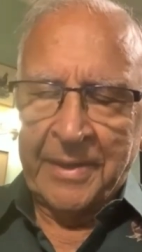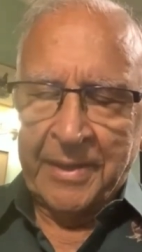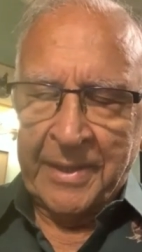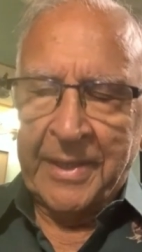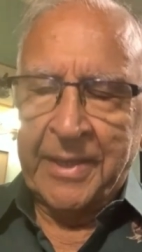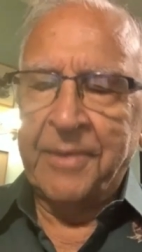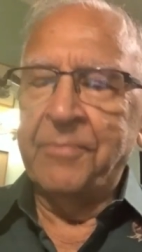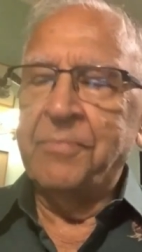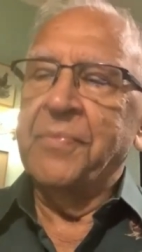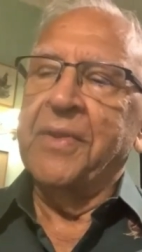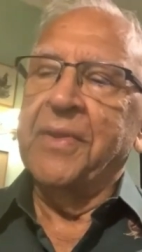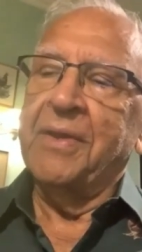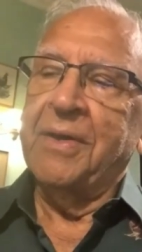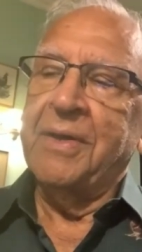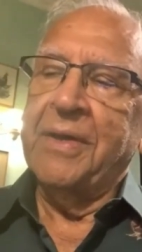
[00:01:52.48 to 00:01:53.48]
a
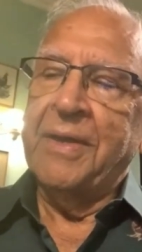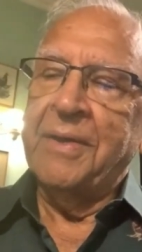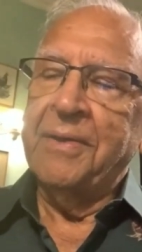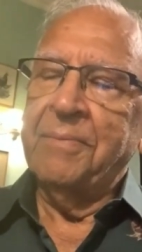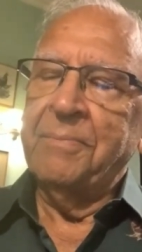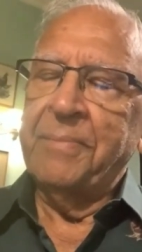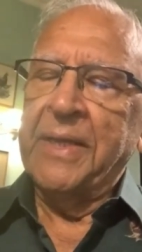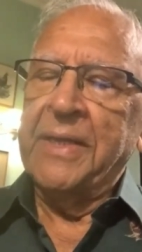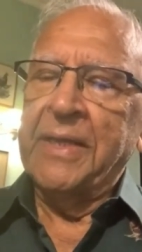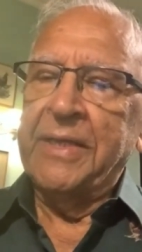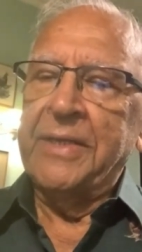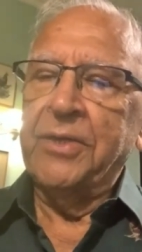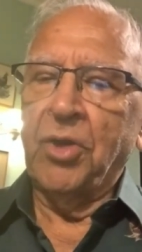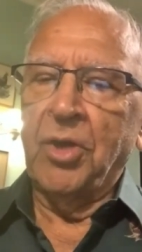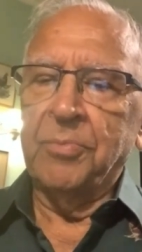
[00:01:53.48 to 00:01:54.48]
uh, big
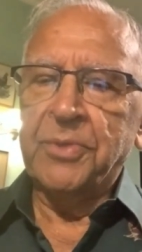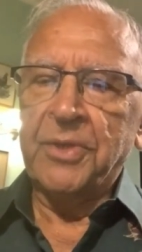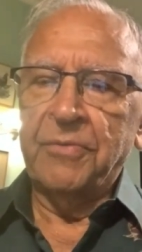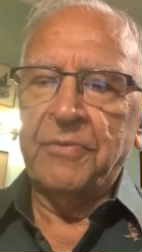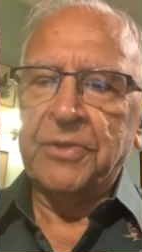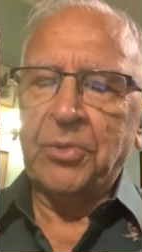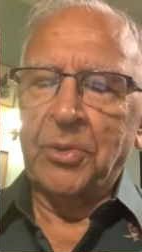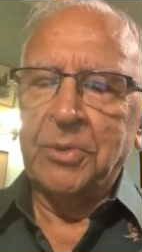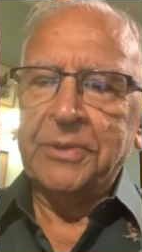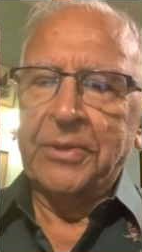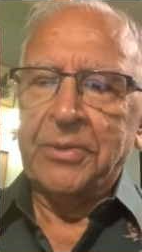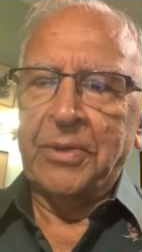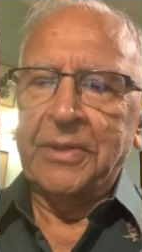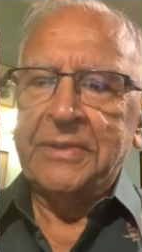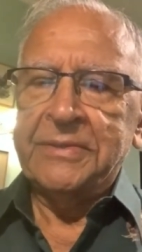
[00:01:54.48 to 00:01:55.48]
helicopter with all the
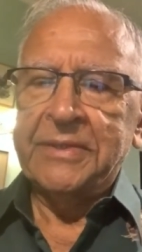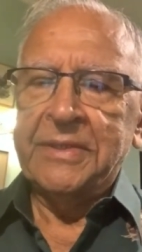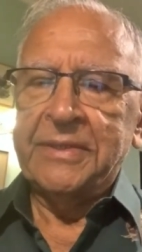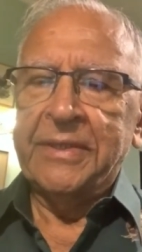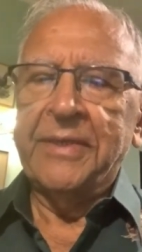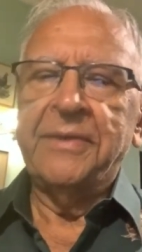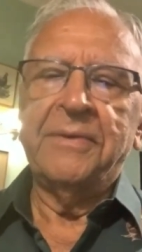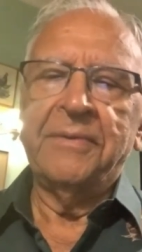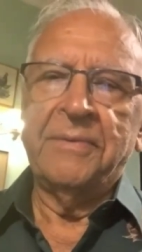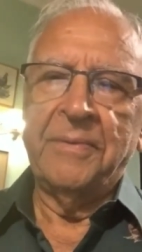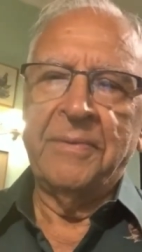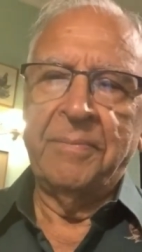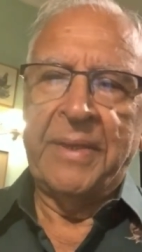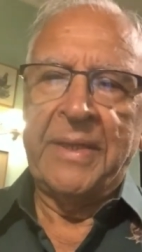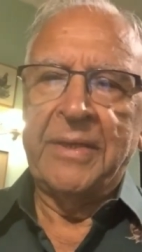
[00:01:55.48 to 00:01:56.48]
noise and then
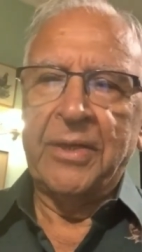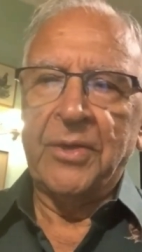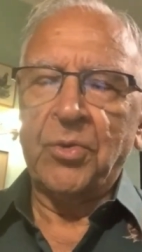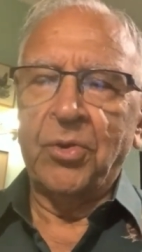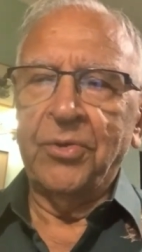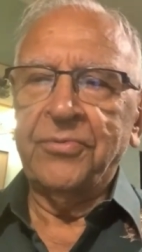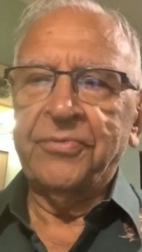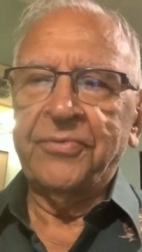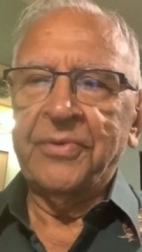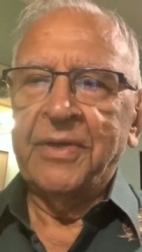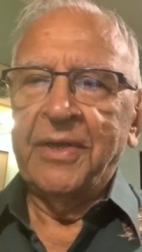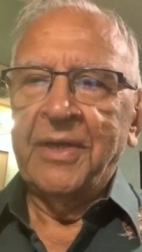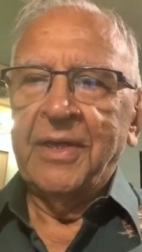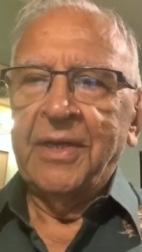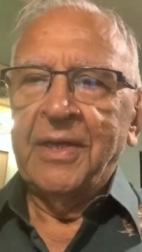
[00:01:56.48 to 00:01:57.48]
being let off
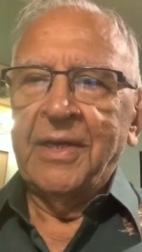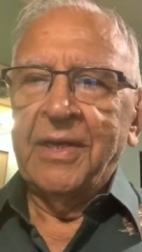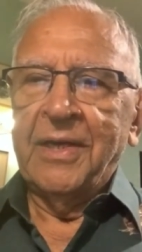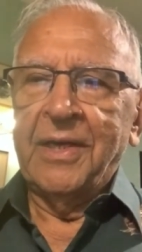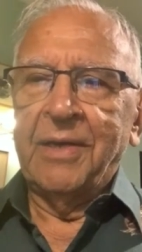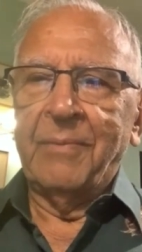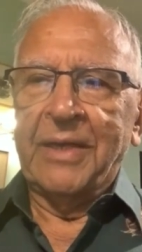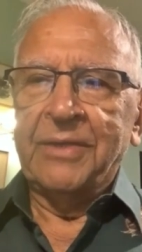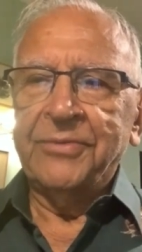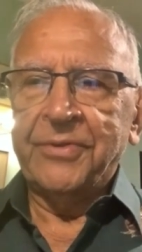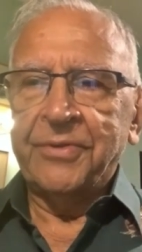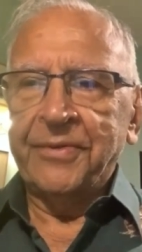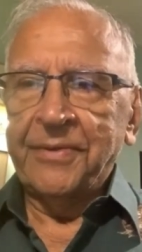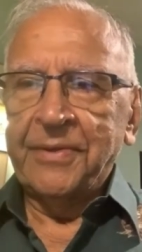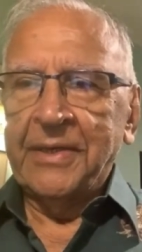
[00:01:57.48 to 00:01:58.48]
amongst
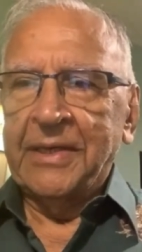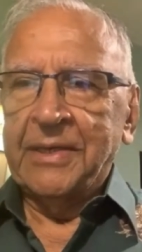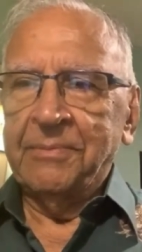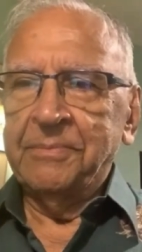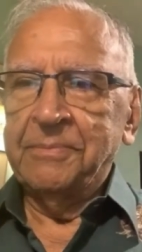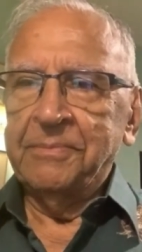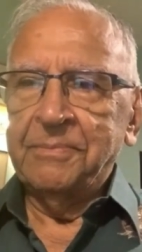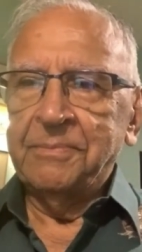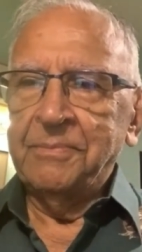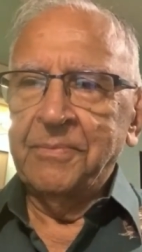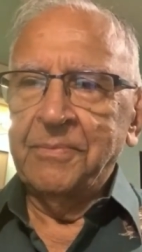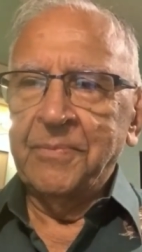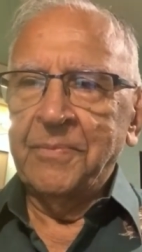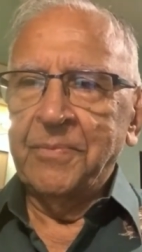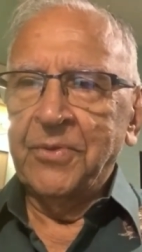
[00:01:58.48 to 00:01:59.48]
a um,
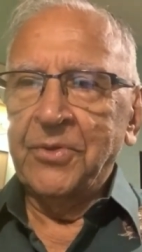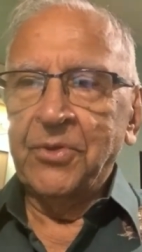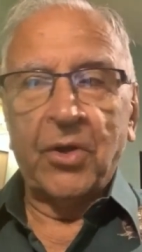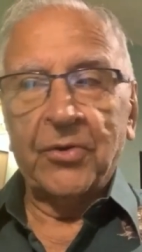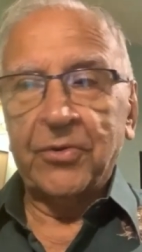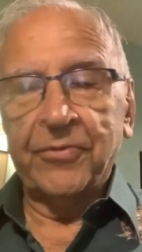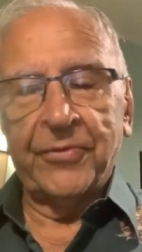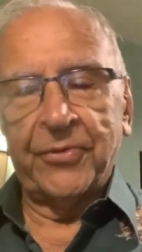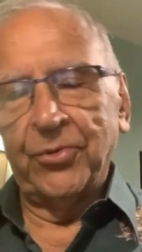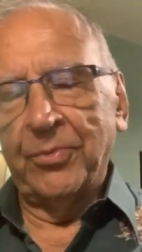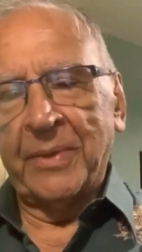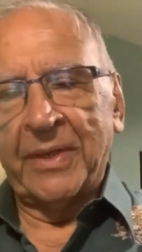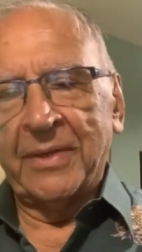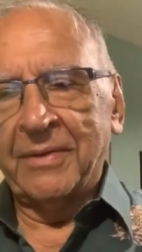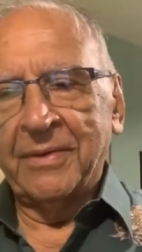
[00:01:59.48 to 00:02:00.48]
lot of
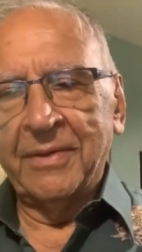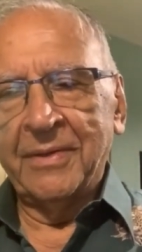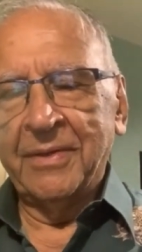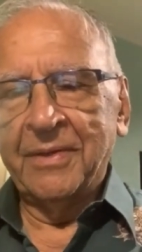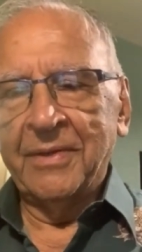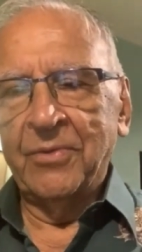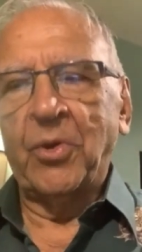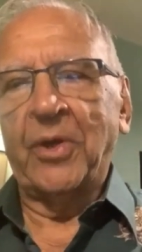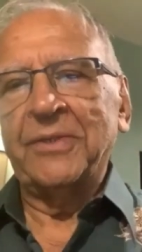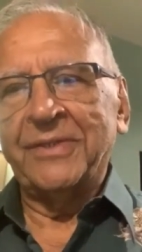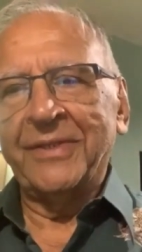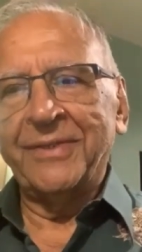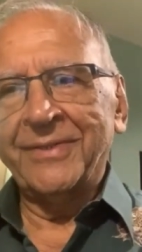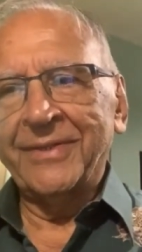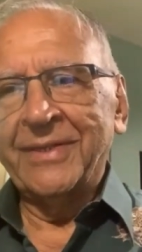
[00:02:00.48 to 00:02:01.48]
human
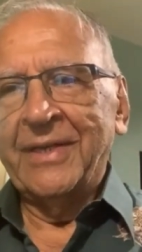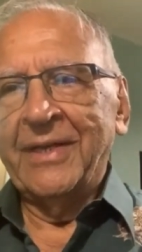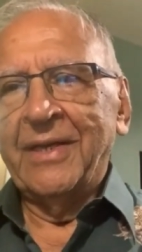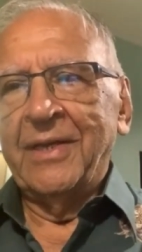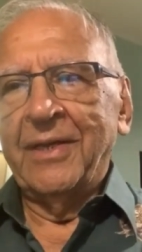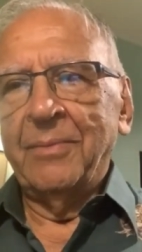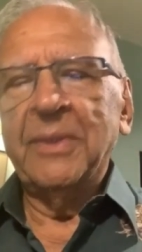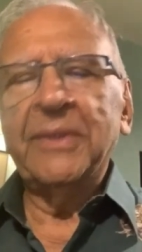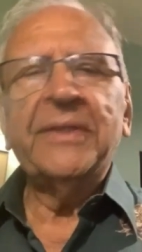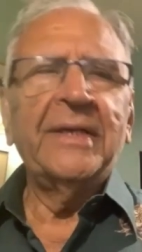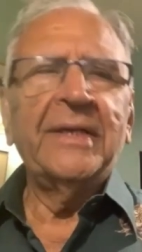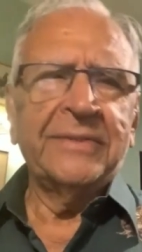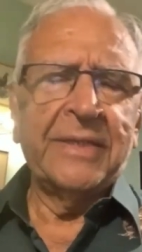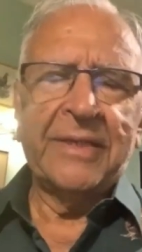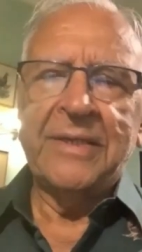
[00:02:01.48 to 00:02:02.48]
voices. But
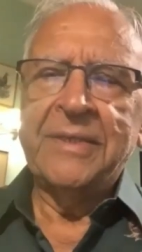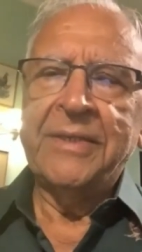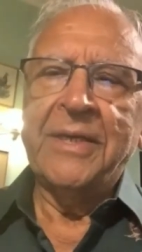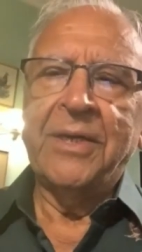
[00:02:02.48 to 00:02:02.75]
they're settling